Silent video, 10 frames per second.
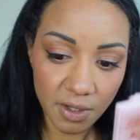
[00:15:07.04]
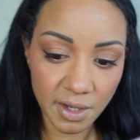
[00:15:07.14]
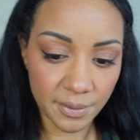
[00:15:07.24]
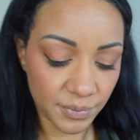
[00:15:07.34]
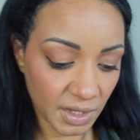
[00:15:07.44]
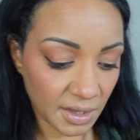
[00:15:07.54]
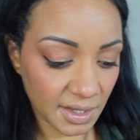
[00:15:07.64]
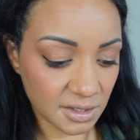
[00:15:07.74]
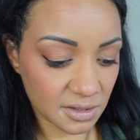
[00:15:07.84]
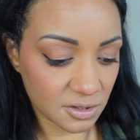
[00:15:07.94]
Okay,
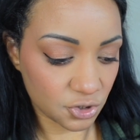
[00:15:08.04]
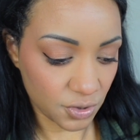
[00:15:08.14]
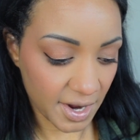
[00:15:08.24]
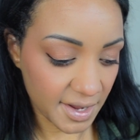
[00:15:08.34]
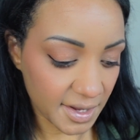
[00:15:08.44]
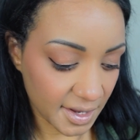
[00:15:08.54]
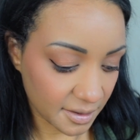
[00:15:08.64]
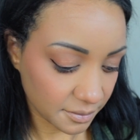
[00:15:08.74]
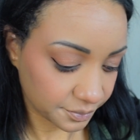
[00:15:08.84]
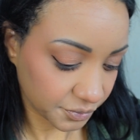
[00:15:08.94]
let's try
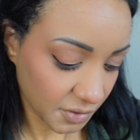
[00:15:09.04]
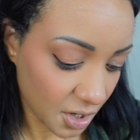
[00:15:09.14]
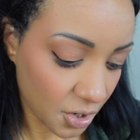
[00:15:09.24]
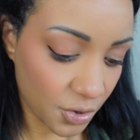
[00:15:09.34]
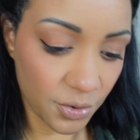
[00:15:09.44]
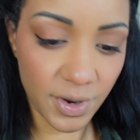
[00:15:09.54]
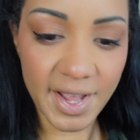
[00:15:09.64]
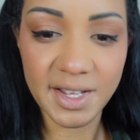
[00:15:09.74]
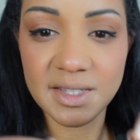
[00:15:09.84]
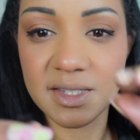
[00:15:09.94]
again. Oh,
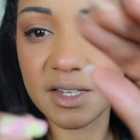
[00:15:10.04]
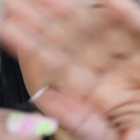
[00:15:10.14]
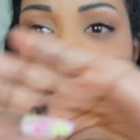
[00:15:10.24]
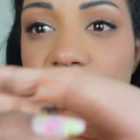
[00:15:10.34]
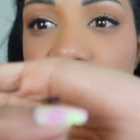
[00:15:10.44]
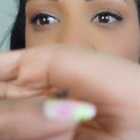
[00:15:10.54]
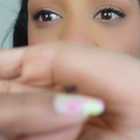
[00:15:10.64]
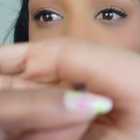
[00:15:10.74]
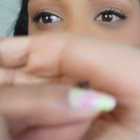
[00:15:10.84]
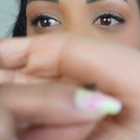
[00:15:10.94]
I can see. Can you see?
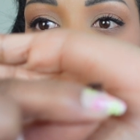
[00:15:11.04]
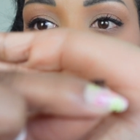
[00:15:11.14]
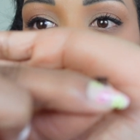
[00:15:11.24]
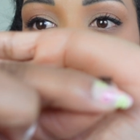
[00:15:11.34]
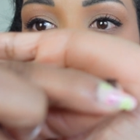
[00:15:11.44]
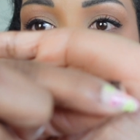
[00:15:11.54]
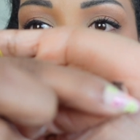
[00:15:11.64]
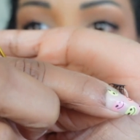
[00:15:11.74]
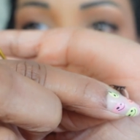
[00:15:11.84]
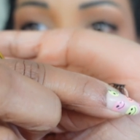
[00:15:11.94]
There's like a rogue
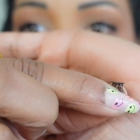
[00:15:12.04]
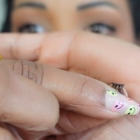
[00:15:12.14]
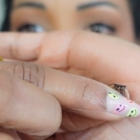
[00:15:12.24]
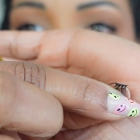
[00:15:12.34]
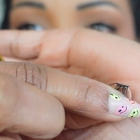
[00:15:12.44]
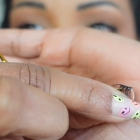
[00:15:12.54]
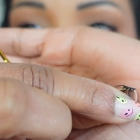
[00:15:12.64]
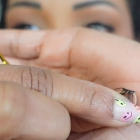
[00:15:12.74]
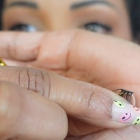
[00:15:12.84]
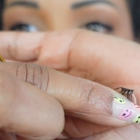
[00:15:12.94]
little hair
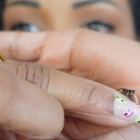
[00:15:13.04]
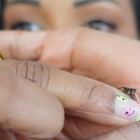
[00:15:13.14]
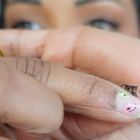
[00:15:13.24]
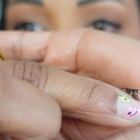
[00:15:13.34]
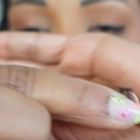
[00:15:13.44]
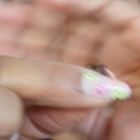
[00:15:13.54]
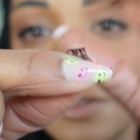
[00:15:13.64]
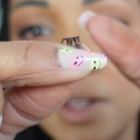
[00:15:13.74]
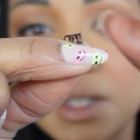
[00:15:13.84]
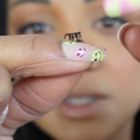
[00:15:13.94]
kind
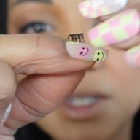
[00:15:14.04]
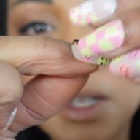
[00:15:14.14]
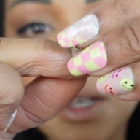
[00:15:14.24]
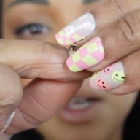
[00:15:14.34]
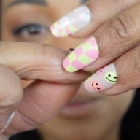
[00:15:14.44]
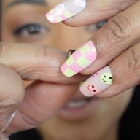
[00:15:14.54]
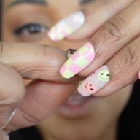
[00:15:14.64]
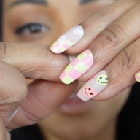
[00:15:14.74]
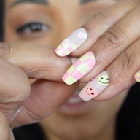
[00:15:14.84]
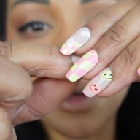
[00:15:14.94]
of like sticking up. I
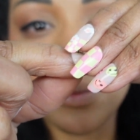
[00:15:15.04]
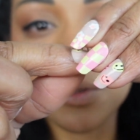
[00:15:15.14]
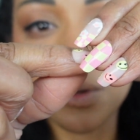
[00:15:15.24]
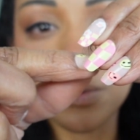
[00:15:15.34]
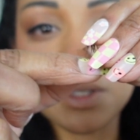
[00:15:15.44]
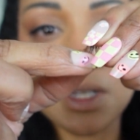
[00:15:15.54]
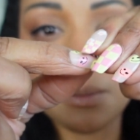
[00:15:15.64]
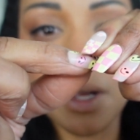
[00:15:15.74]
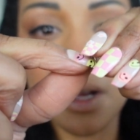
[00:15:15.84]
think that was what was in my